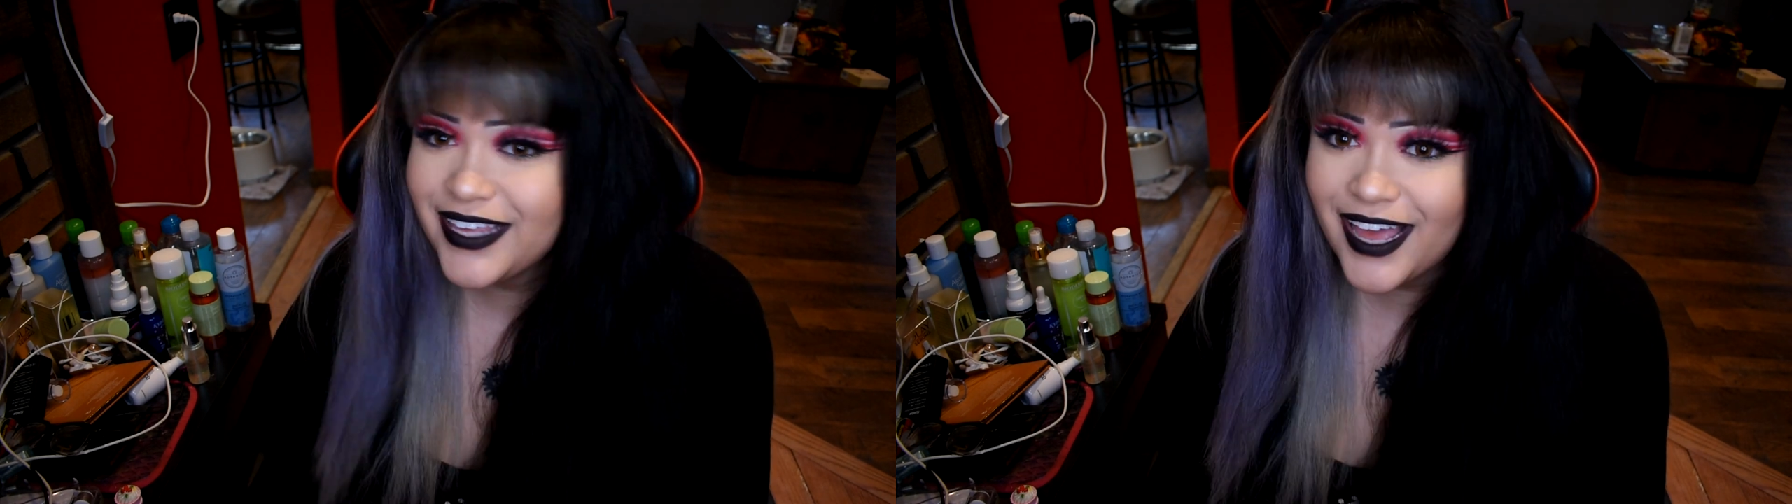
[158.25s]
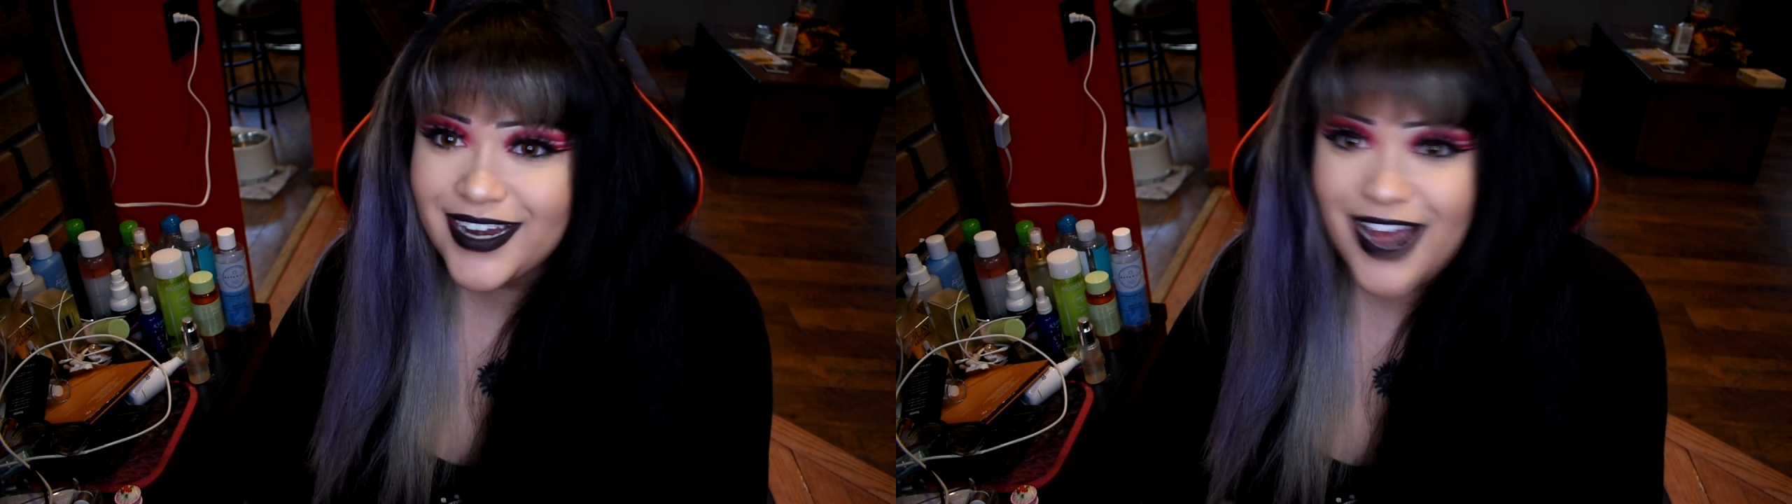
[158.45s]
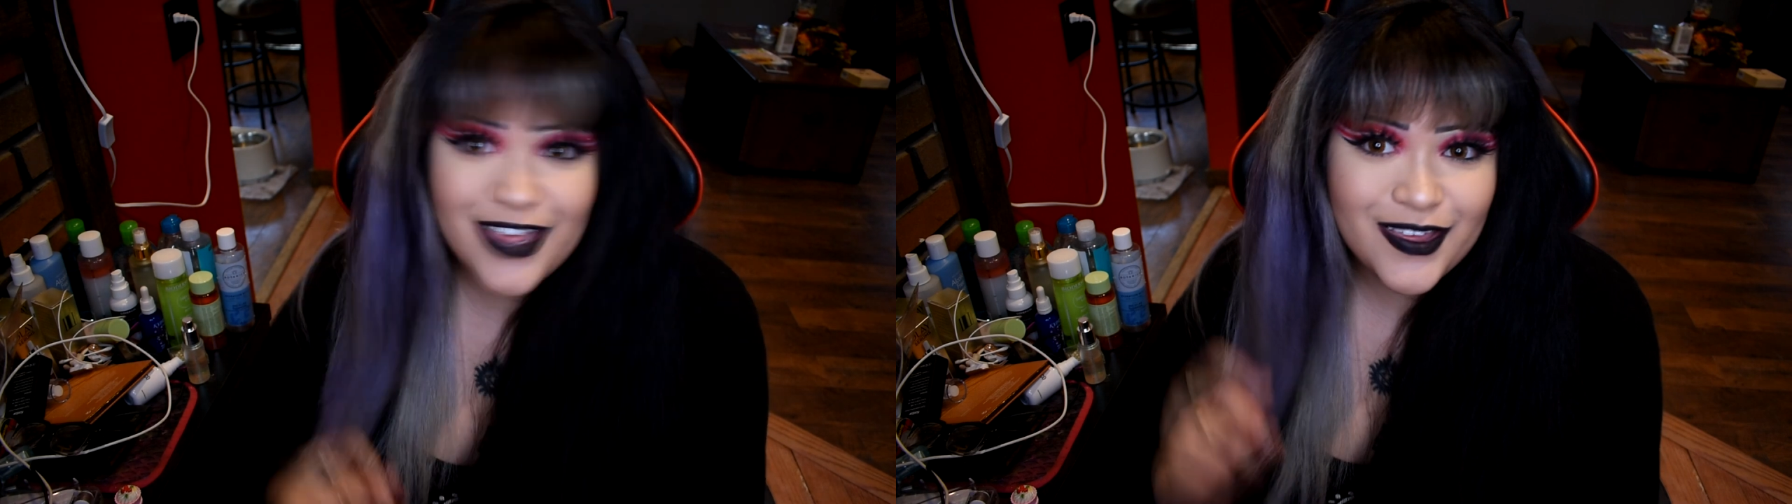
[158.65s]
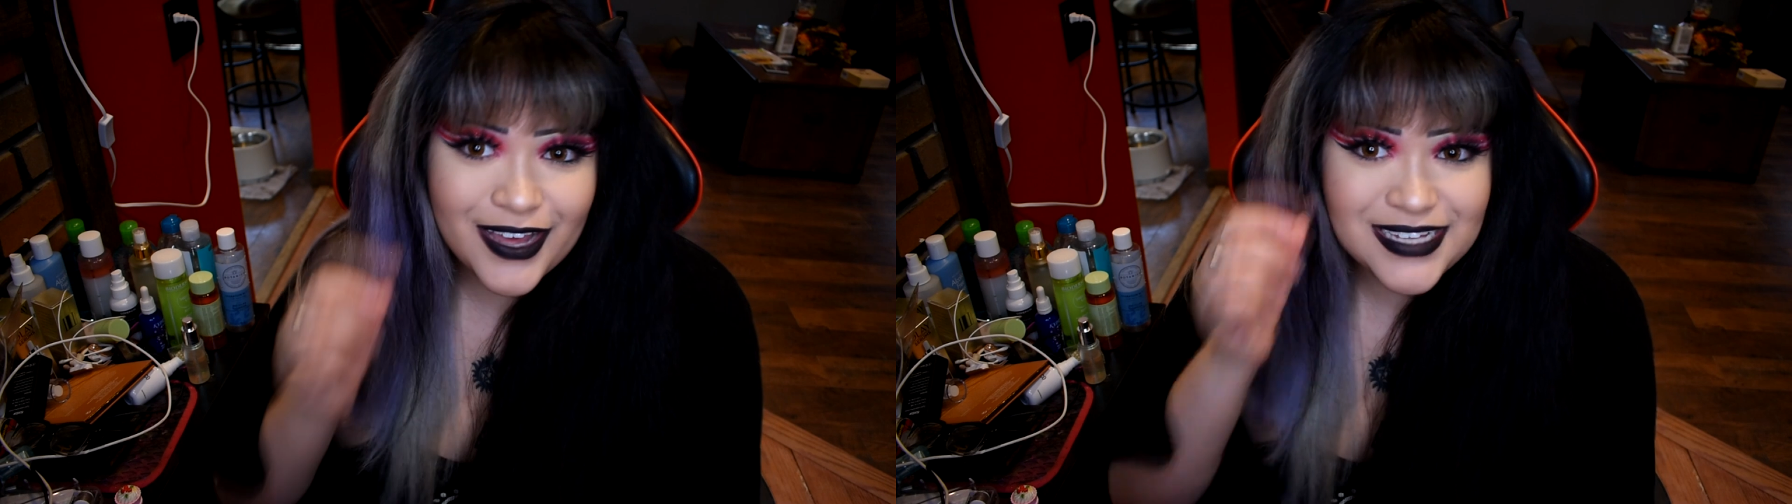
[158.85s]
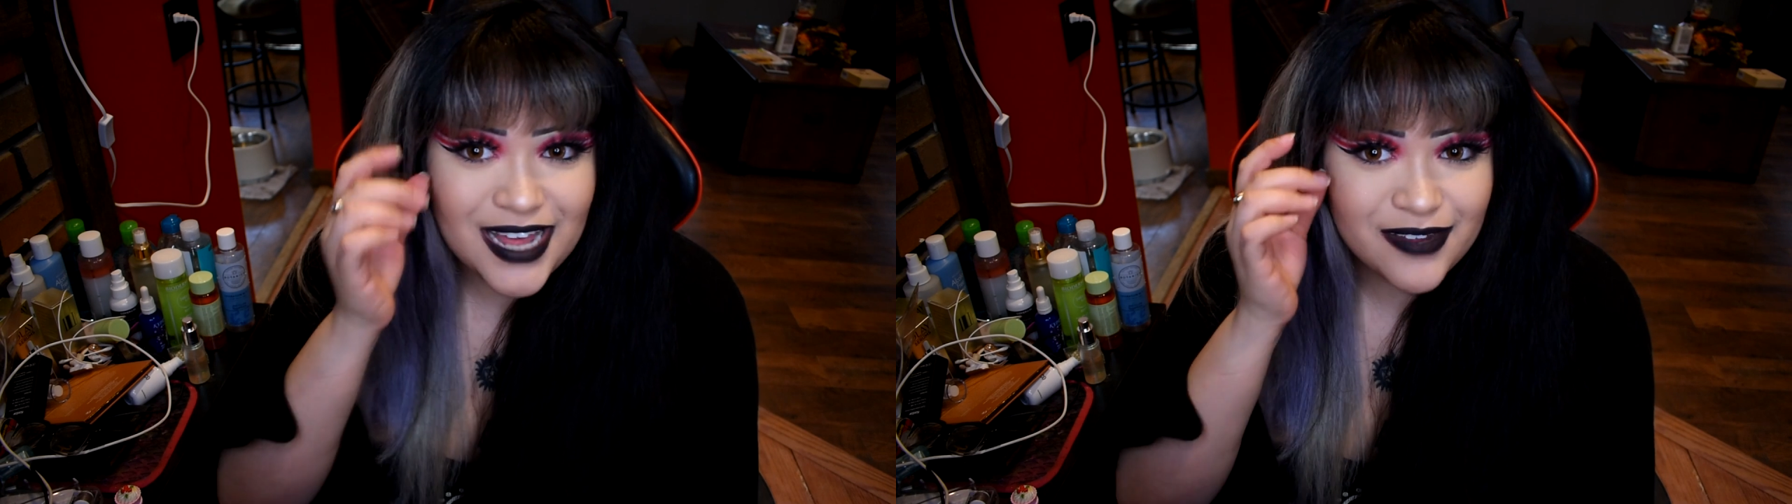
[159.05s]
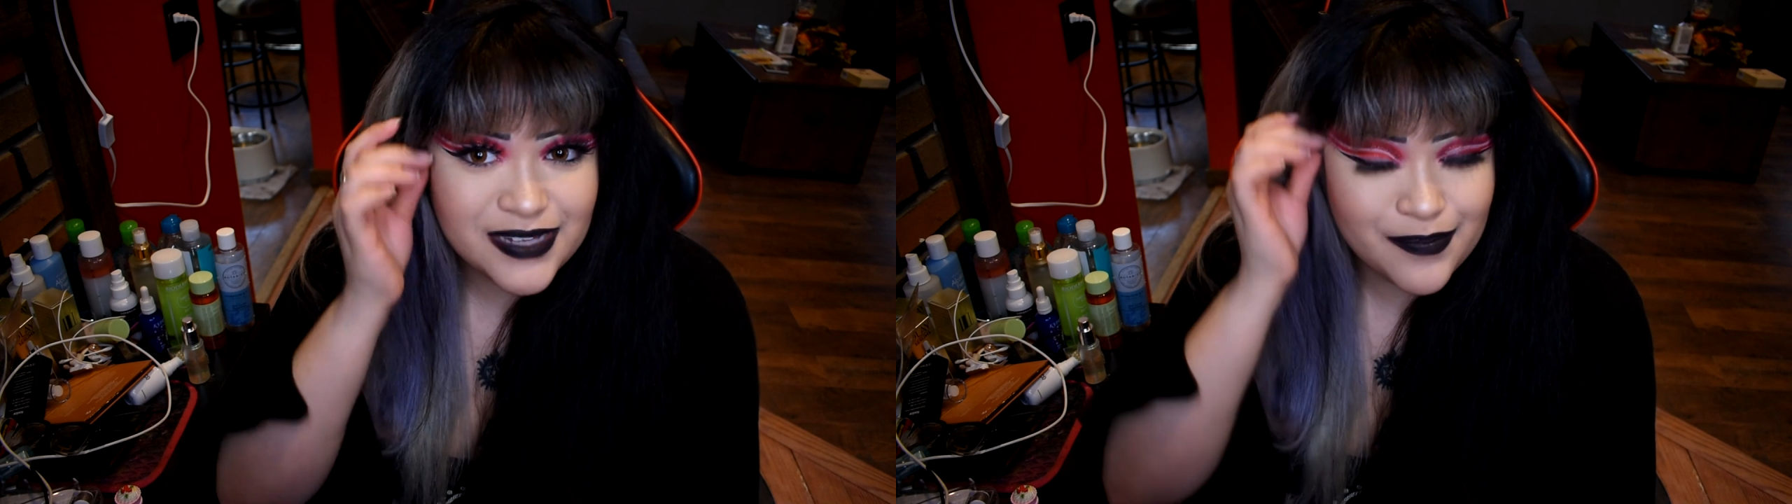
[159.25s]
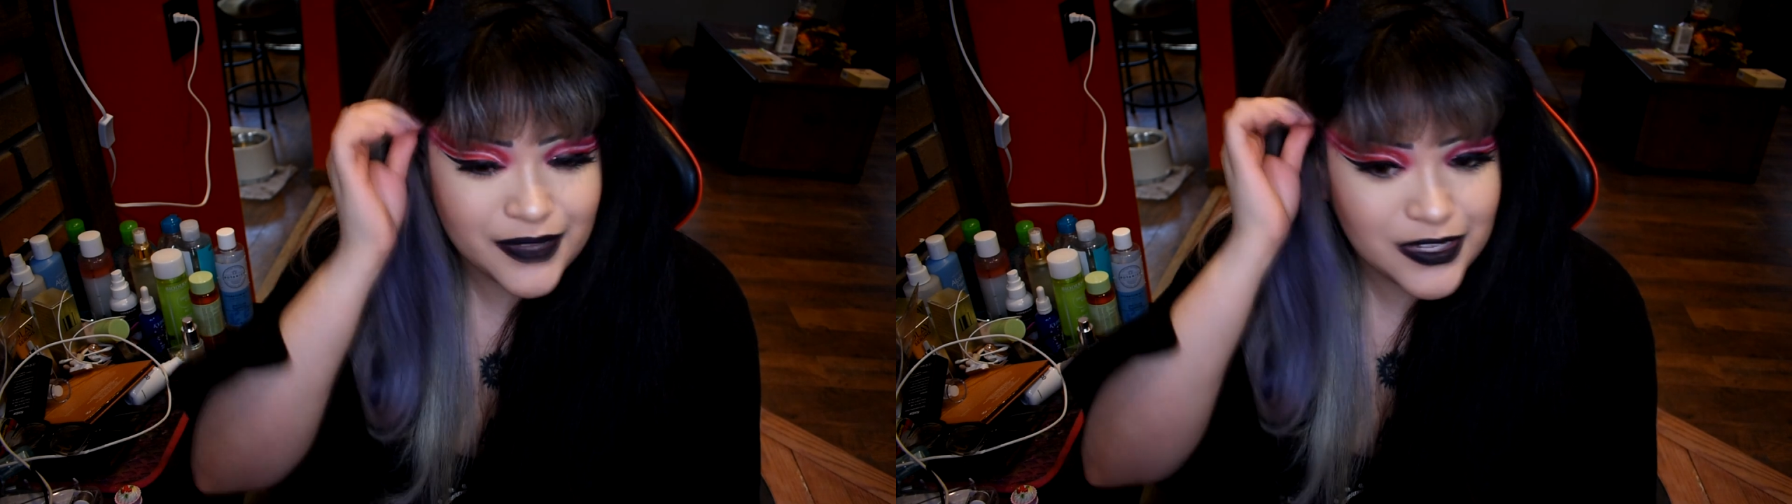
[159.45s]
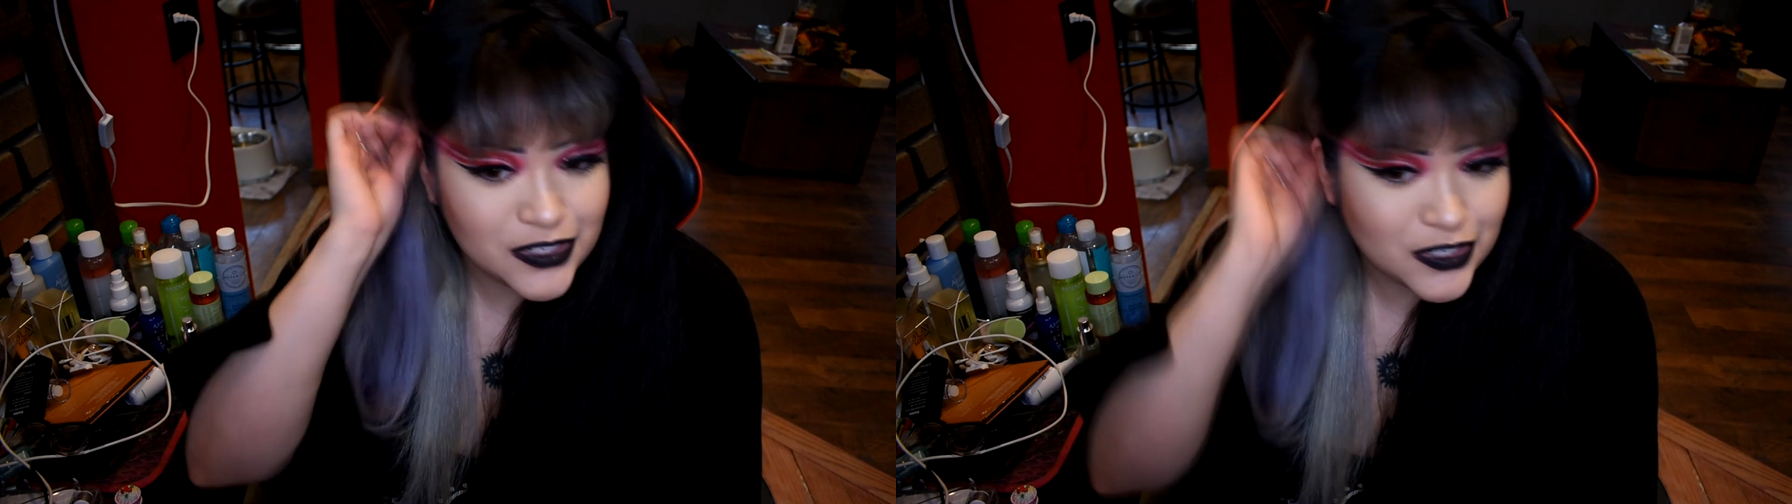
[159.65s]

yeah, now you guys have something